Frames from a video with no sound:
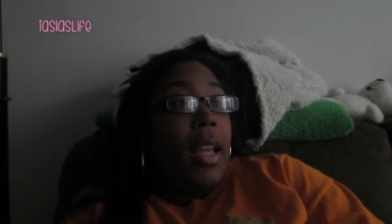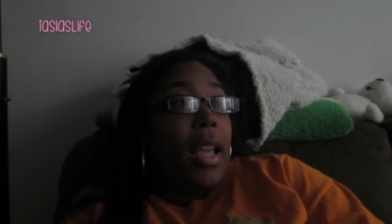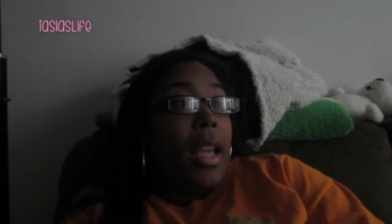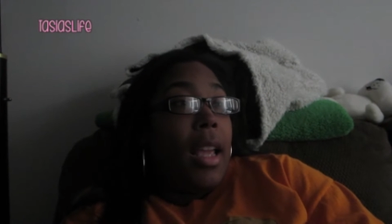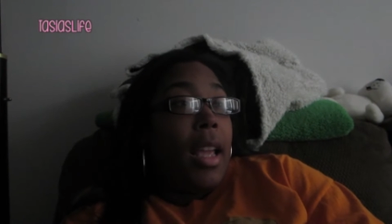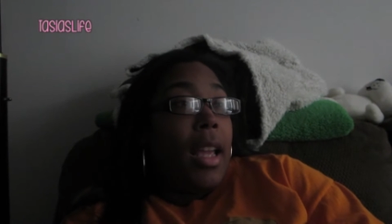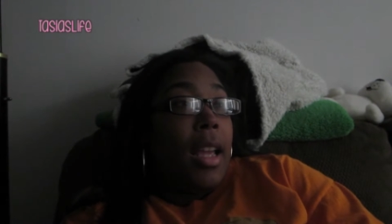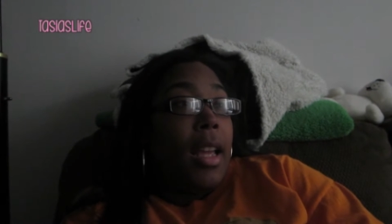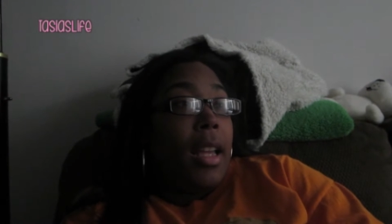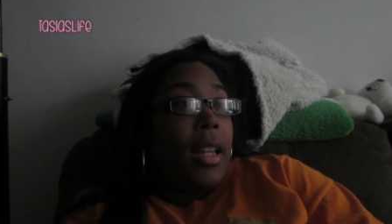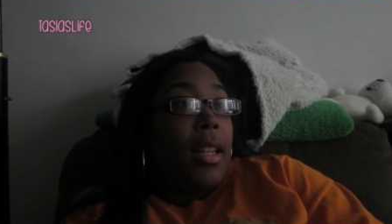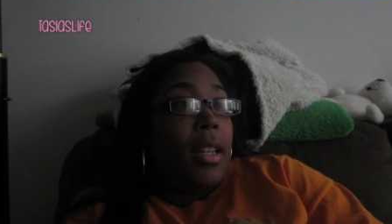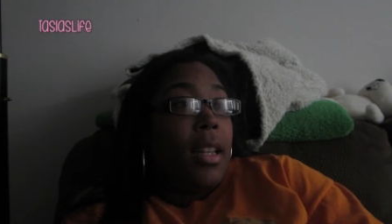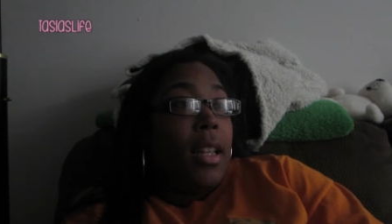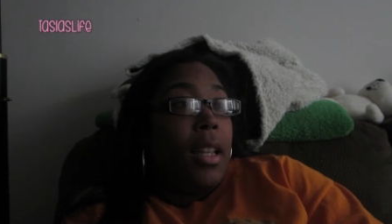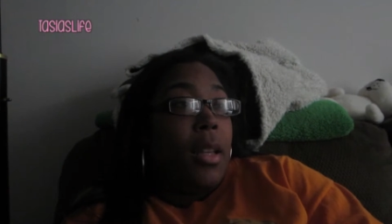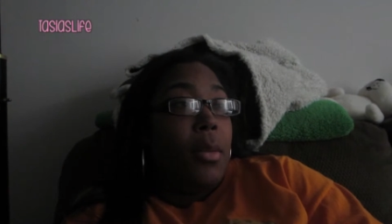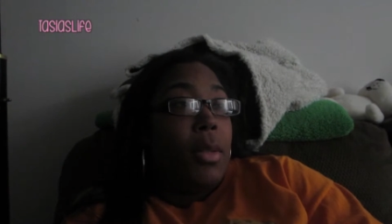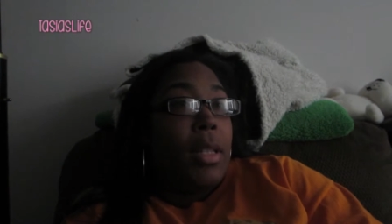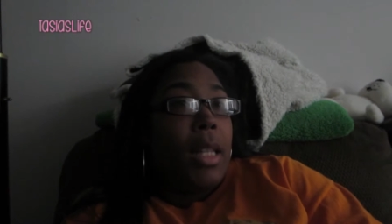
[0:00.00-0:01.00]
And
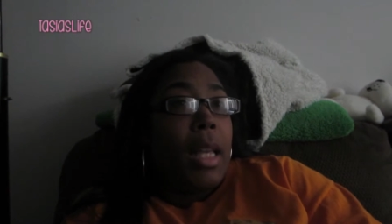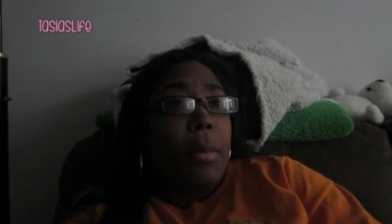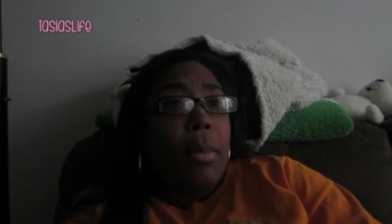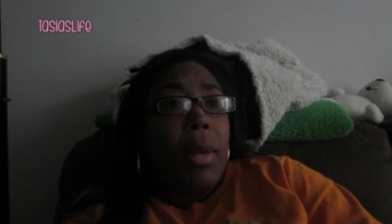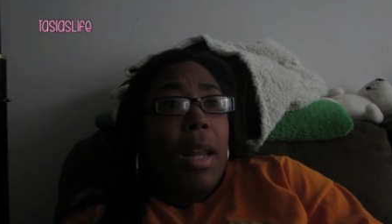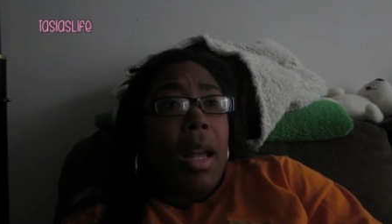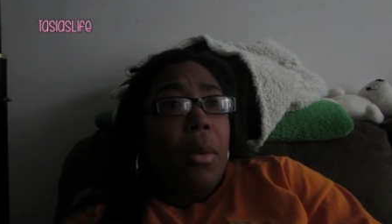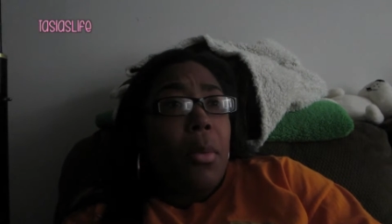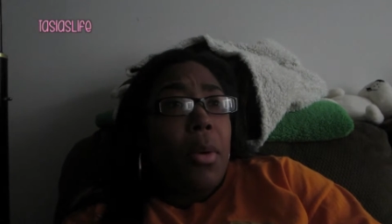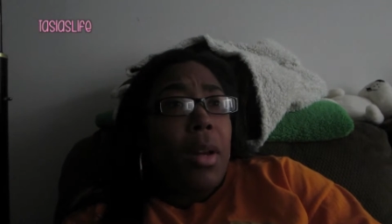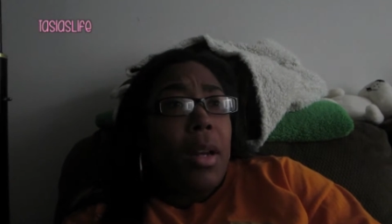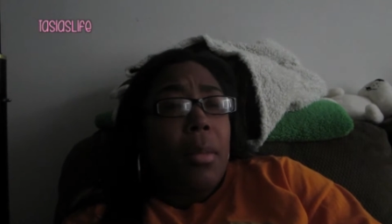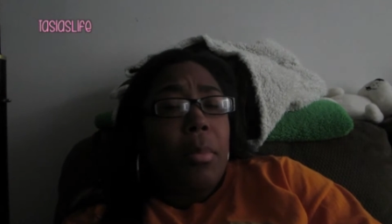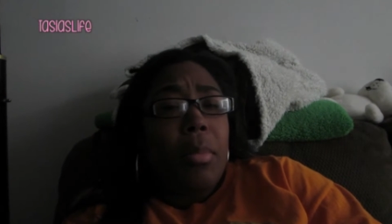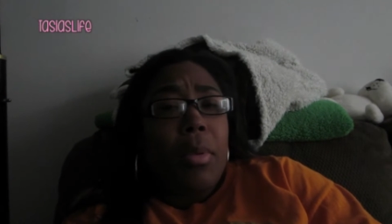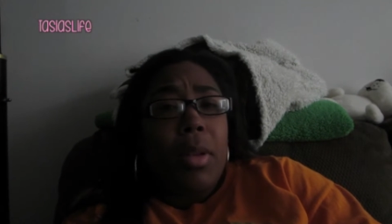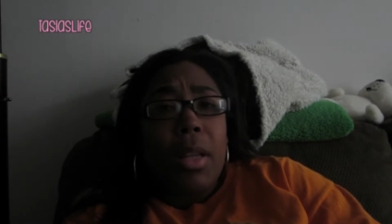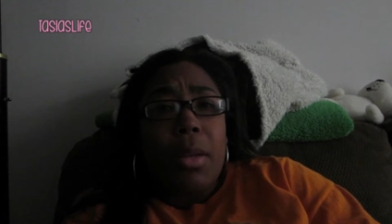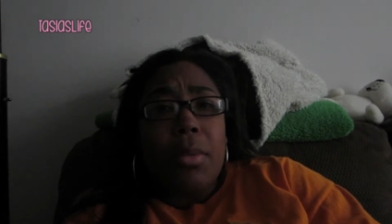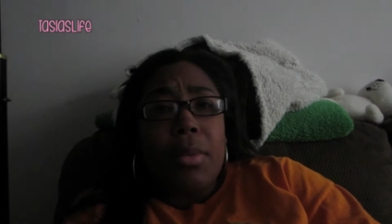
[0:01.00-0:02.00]
he was like, but I want to
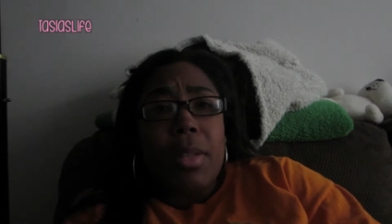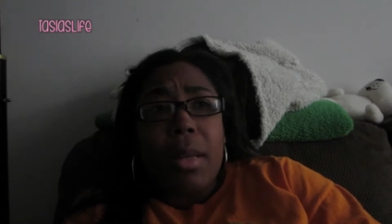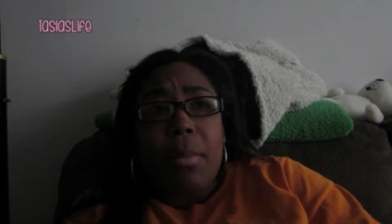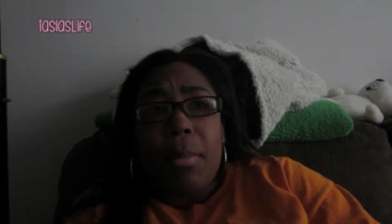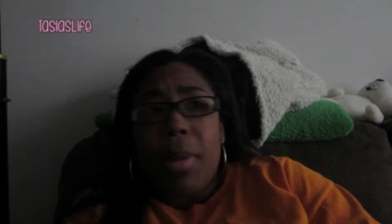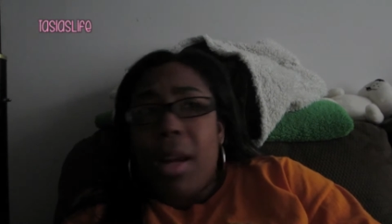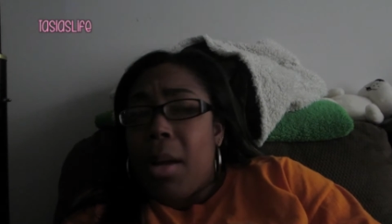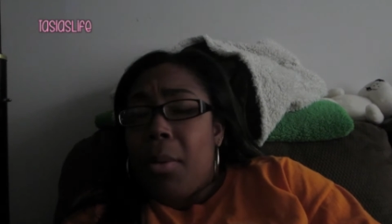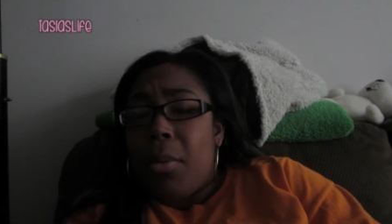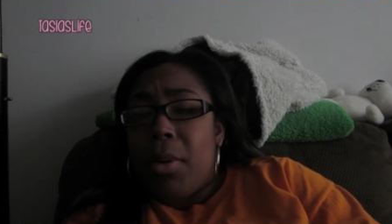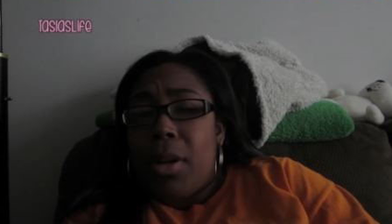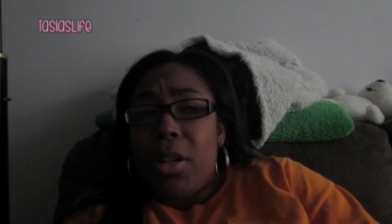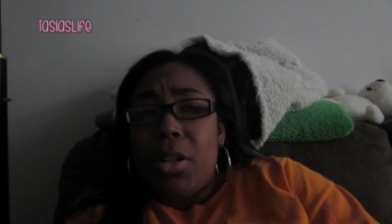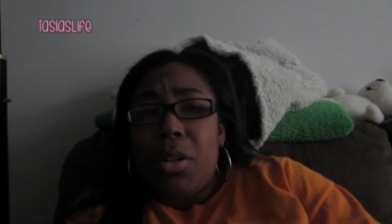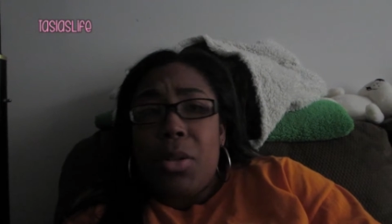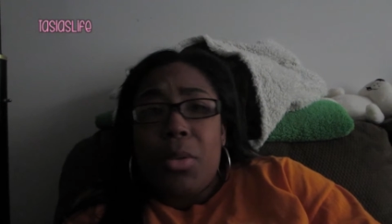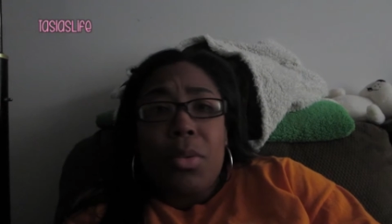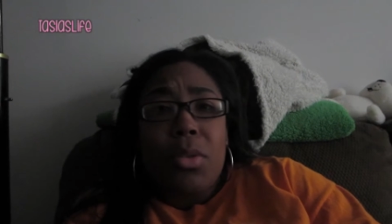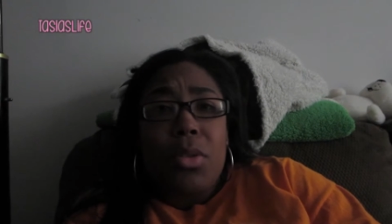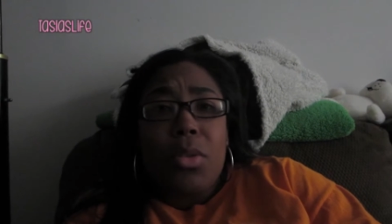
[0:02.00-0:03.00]
play. He was like, but I want to
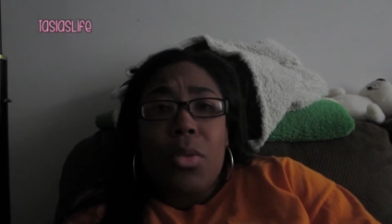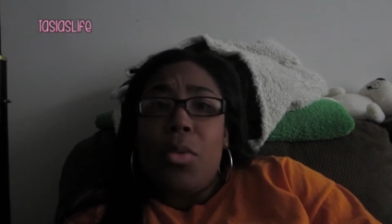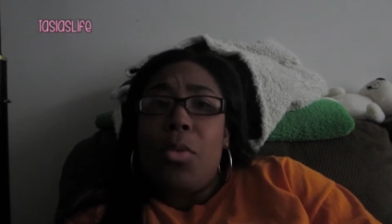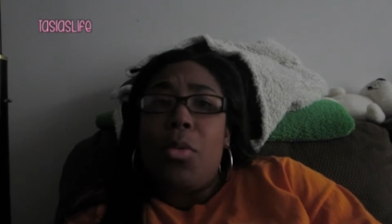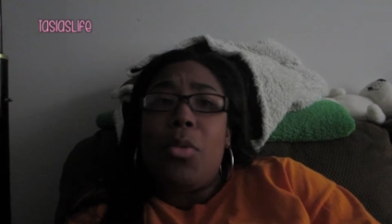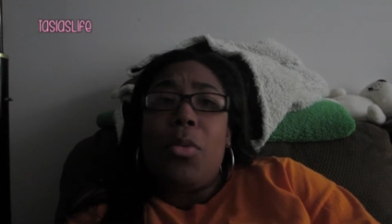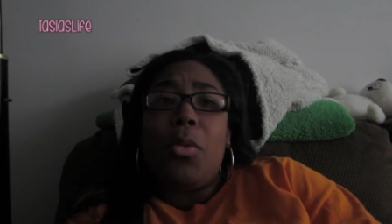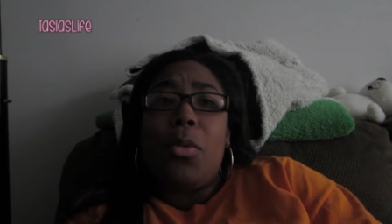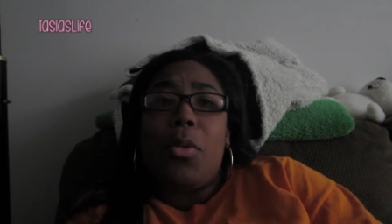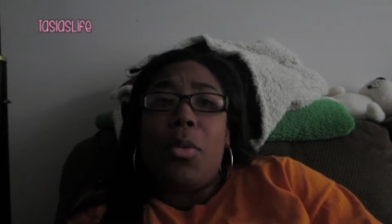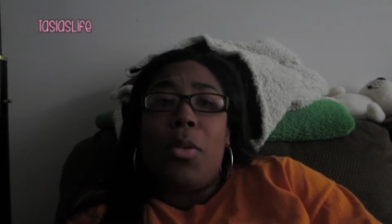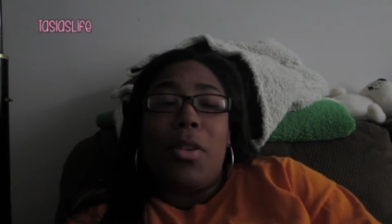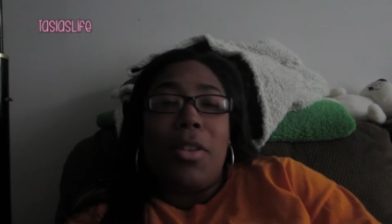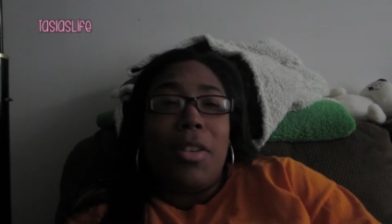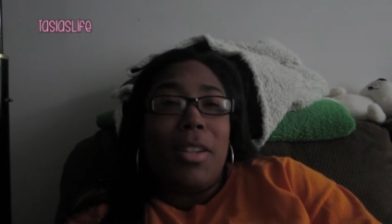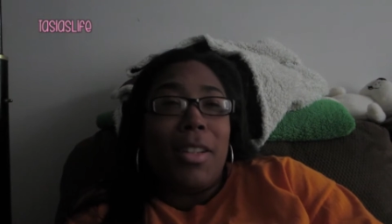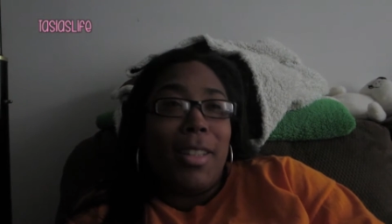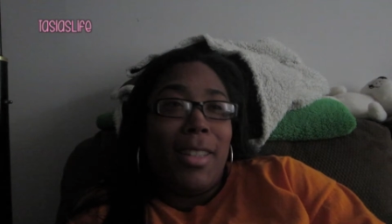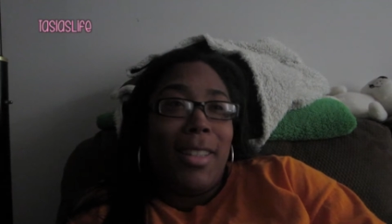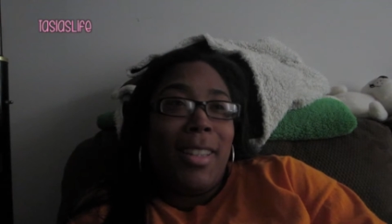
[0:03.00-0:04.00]
do
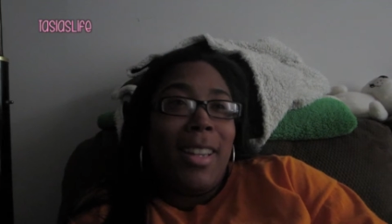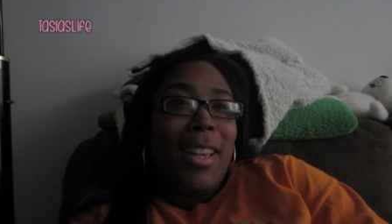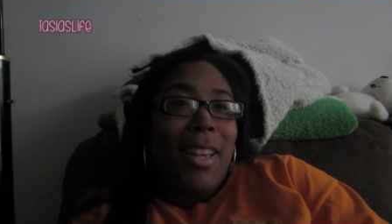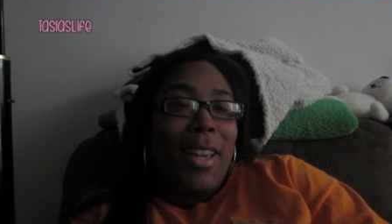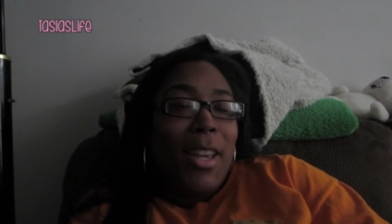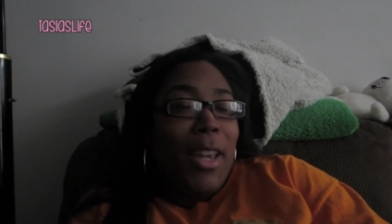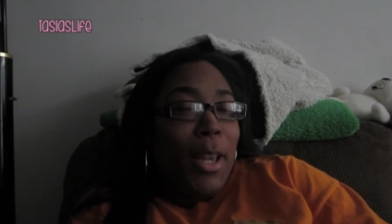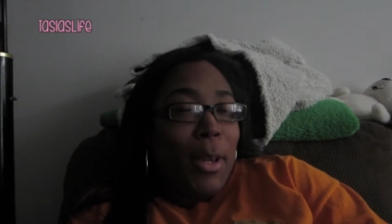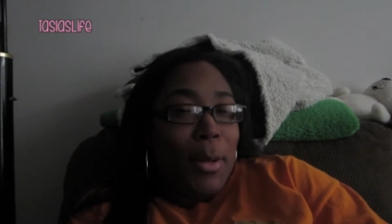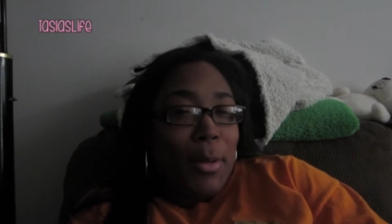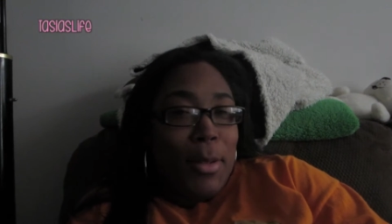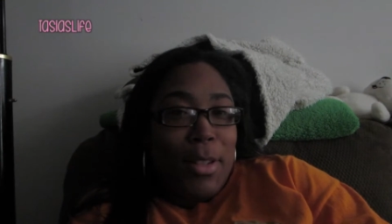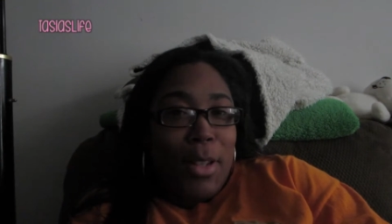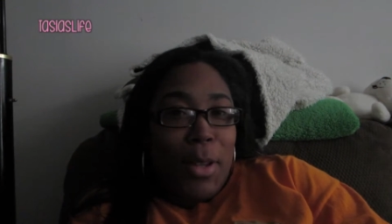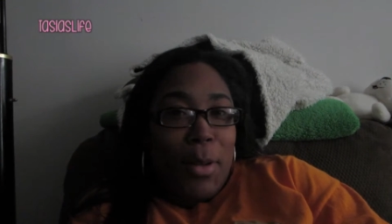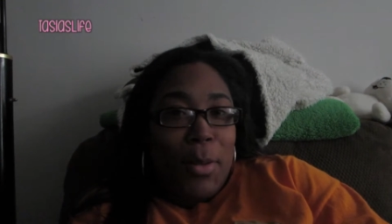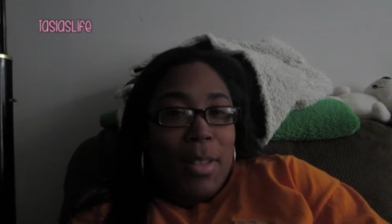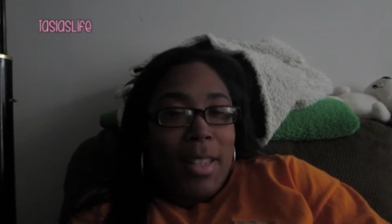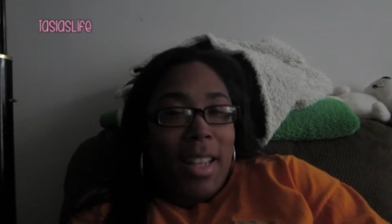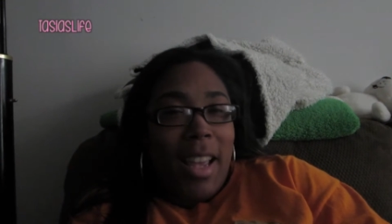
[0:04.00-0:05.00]
school. He was
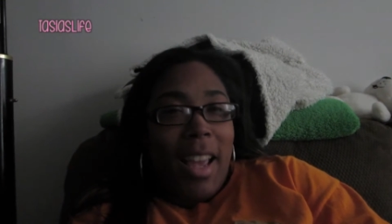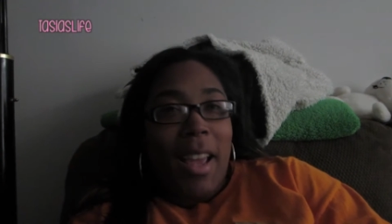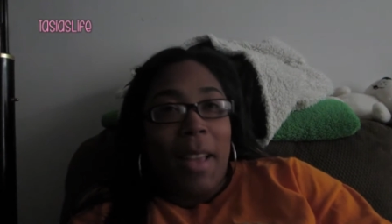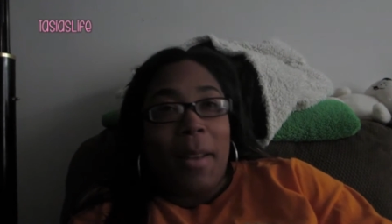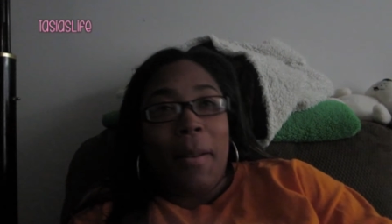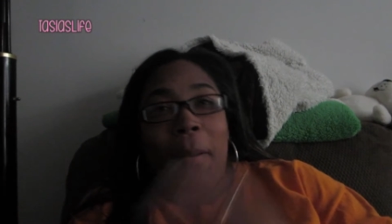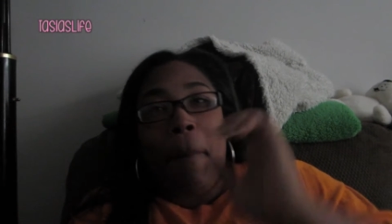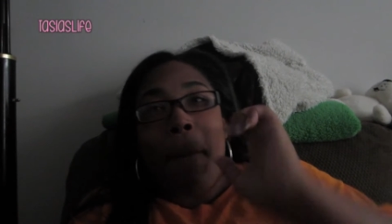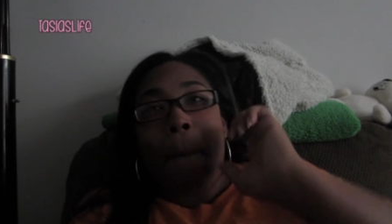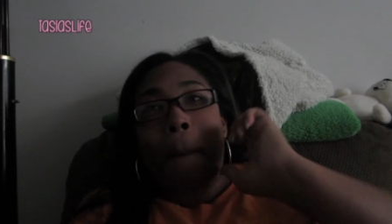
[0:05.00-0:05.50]
so sad.